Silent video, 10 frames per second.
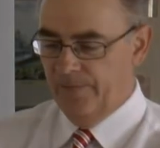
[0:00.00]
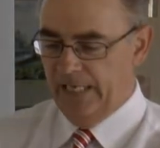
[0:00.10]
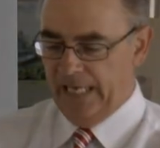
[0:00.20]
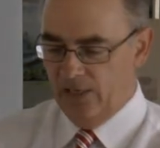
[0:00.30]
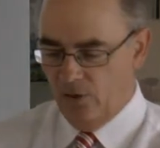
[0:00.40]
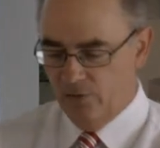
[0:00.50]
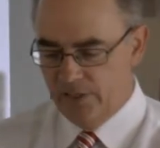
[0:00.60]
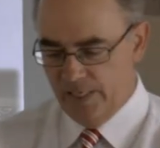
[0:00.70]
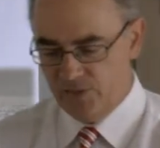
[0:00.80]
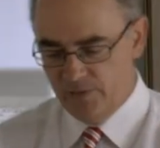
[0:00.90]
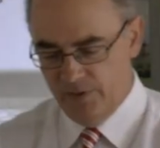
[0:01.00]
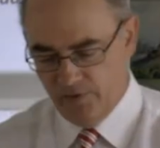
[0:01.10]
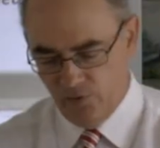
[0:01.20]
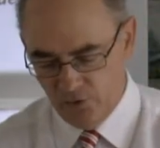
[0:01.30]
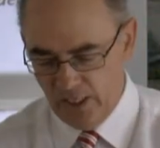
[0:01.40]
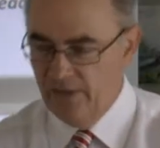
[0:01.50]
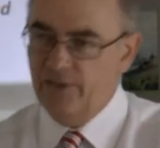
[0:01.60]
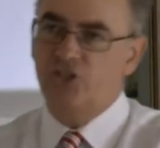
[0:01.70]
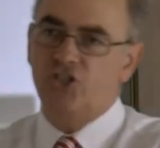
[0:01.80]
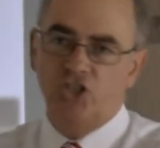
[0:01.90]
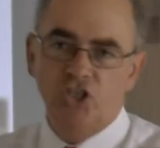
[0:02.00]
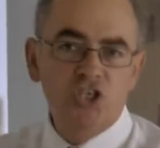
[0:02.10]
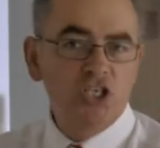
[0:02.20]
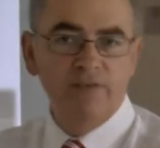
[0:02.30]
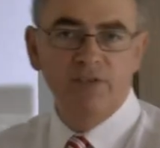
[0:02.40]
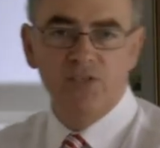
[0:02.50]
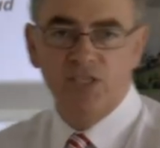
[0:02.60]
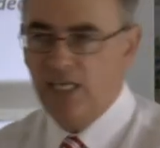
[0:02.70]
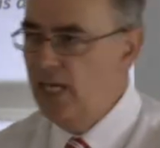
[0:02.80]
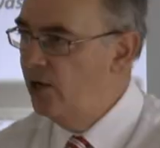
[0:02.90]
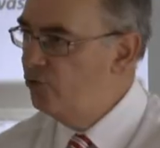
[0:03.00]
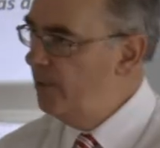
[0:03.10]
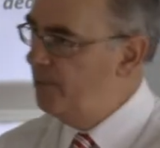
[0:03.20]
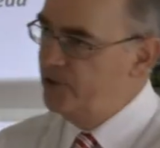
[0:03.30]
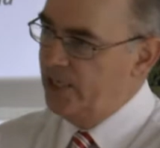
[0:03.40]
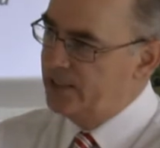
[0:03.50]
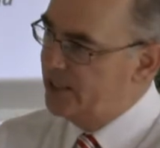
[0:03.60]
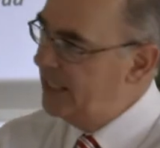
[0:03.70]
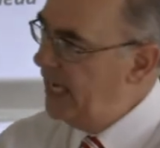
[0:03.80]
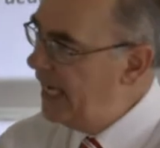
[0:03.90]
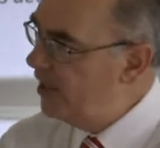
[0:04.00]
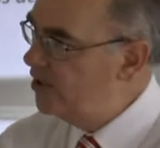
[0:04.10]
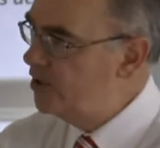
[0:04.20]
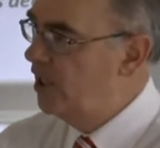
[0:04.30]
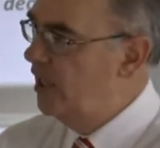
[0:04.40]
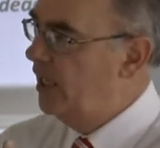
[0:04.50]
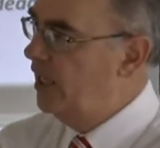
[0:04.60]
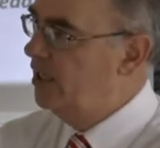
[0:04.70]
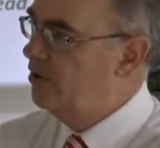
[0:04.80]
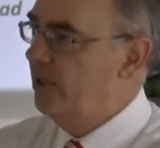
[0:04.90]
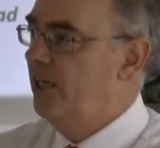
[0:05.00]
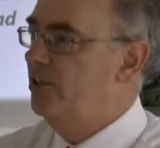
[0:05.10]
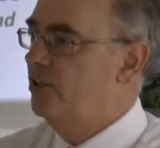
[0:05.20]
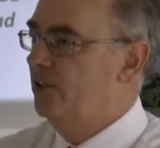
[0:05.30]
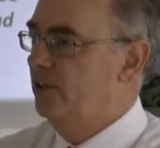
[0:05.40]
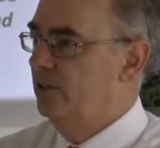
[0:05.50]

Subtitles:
In Old Testament thought, the surging of the sea represents chaos in creation.